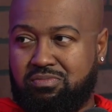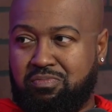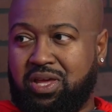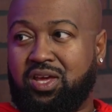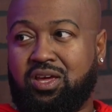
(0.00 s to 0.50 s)

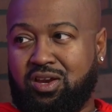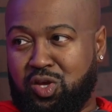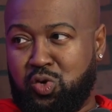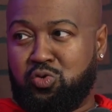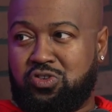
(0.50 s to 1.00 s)
being
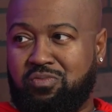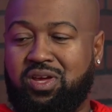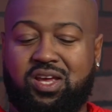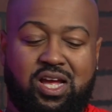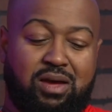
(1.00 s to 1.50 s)
accused of
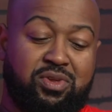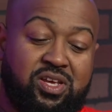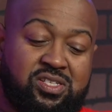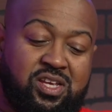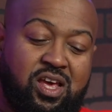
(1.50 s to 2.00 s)
being a
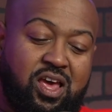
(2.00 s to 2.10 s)
communist,